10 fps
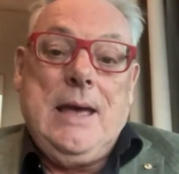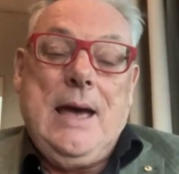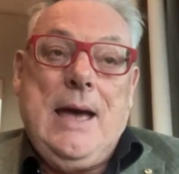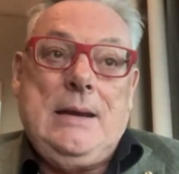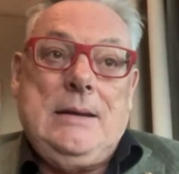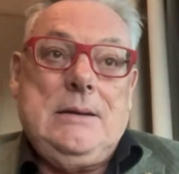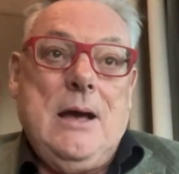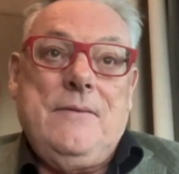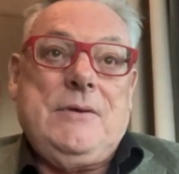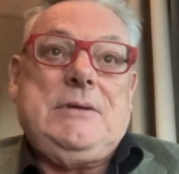And
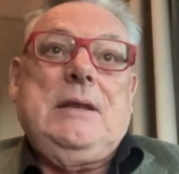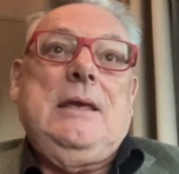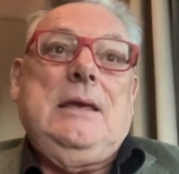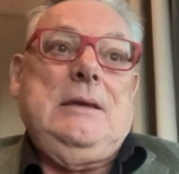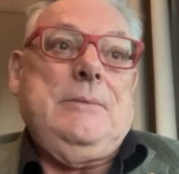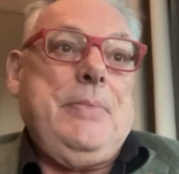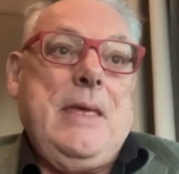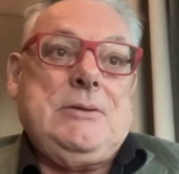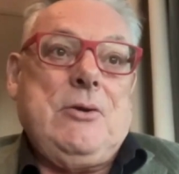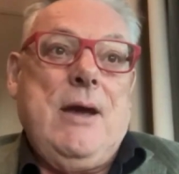obviously,
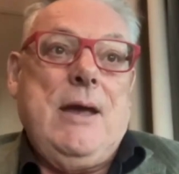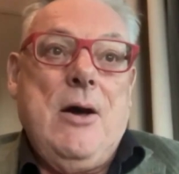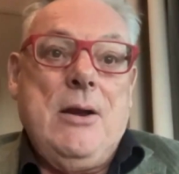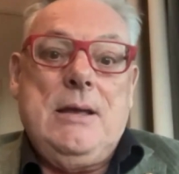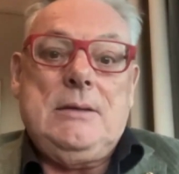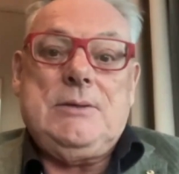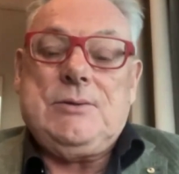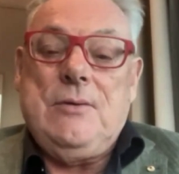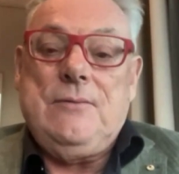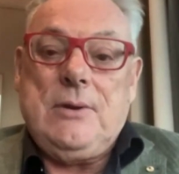it's a great honor to
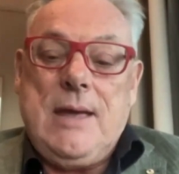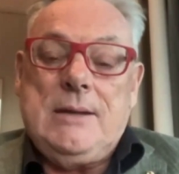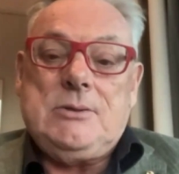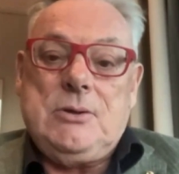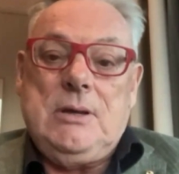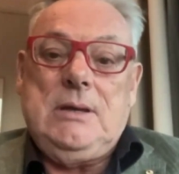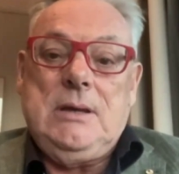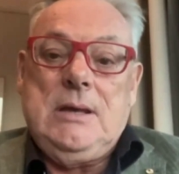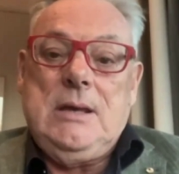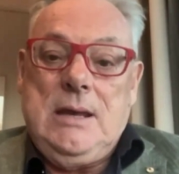serve your
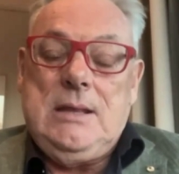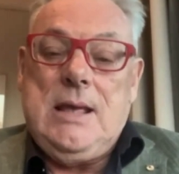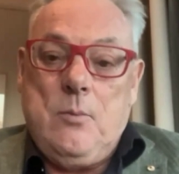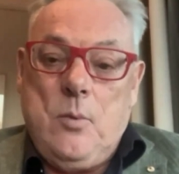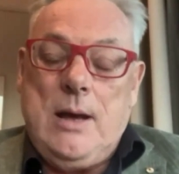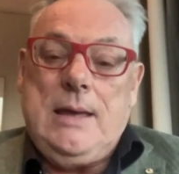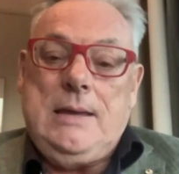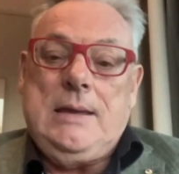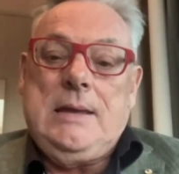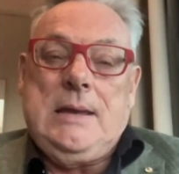country in that
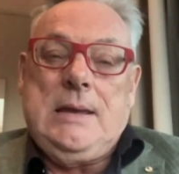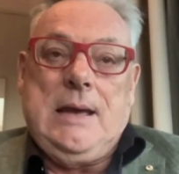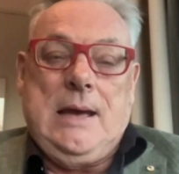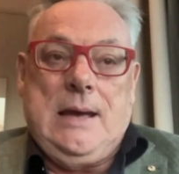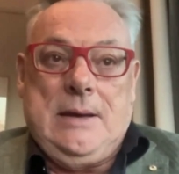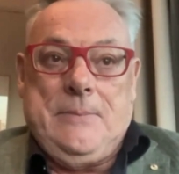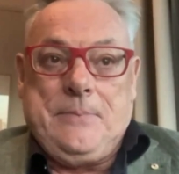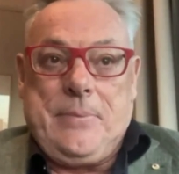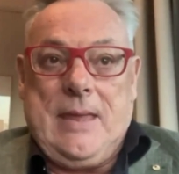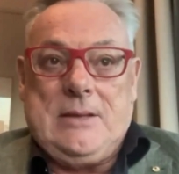way.
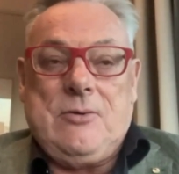It's